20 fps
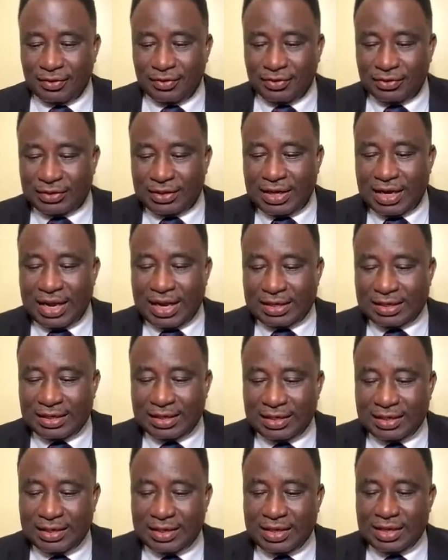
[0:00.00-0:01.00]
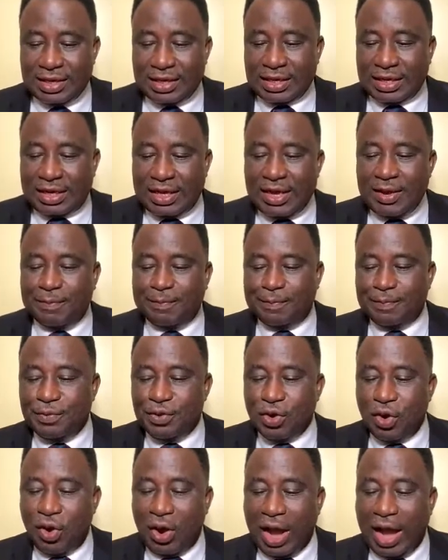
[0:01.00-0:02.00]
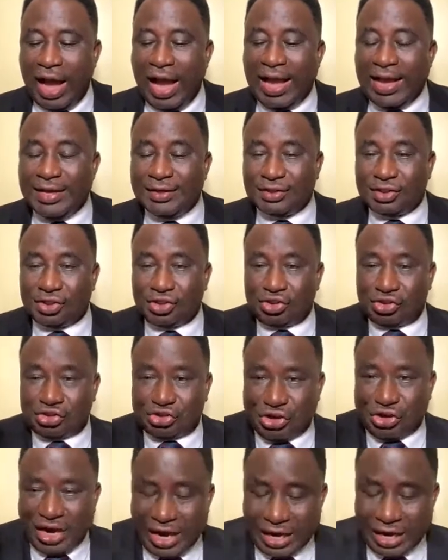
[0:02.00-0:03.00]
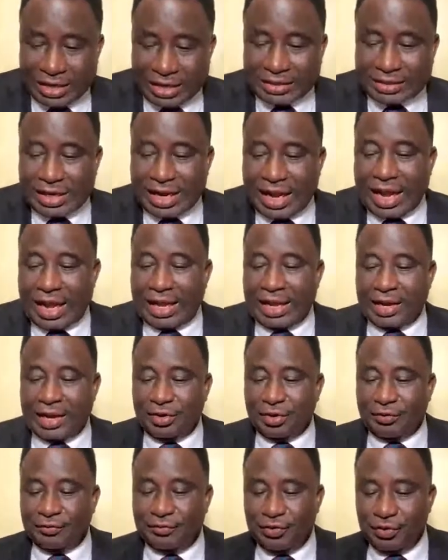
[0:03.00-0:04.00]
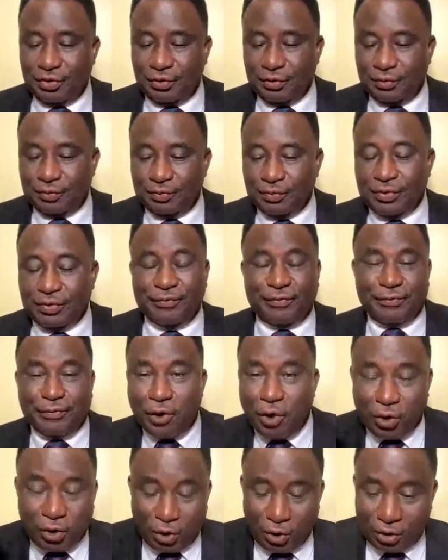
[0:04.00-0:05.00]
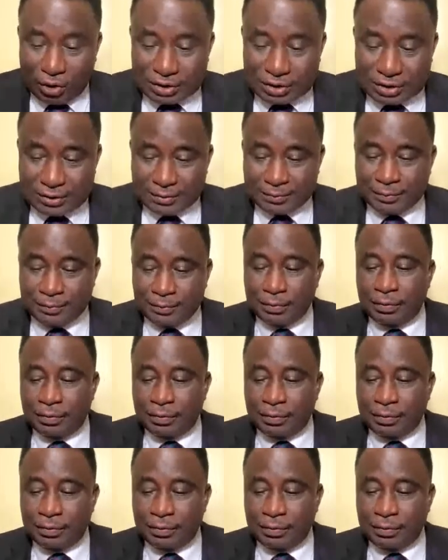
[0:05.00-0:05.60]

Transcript: You see that? Keep your eyes straight ahead of you. Focus.